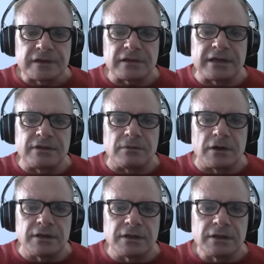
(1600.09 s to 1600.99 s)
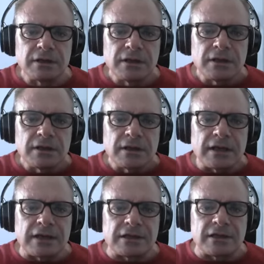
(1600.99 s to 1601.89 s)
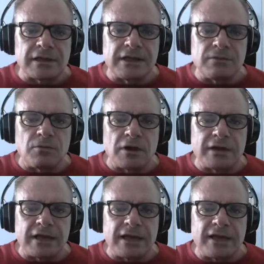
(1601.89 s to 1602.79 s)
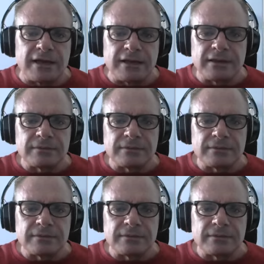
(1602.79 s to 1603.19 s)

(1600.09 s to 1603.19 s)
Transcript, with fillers: Clade 1 and Clade 1A.